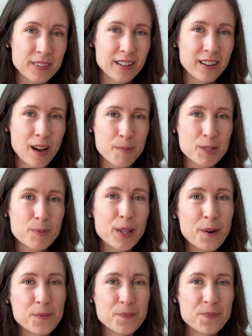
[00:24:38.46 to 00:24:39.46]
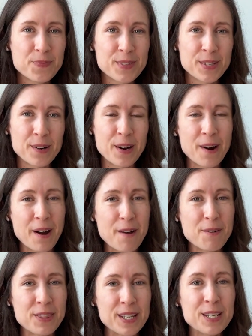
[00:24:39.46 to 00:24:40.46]
comments below. So, all right.
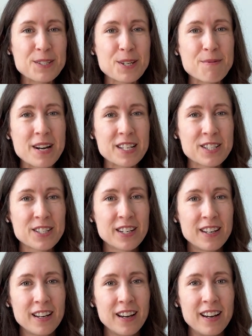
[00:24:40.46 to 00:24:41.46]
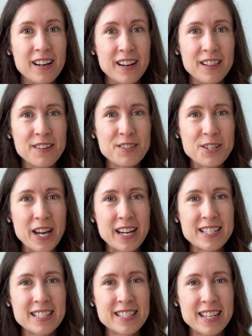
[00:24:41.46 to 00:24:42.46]
Well, thank you so much. I love you
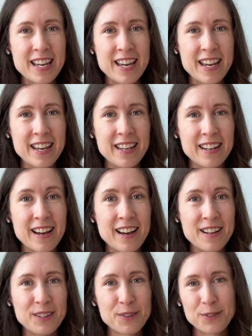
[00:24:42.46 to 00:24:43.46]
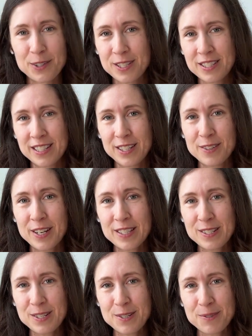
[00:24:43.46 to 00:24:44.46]
guys, and look forward to seeing you again
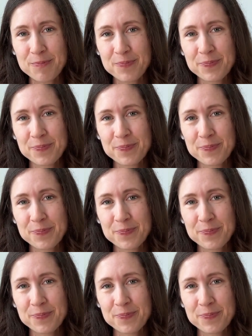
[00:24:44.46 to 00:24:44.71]
soon.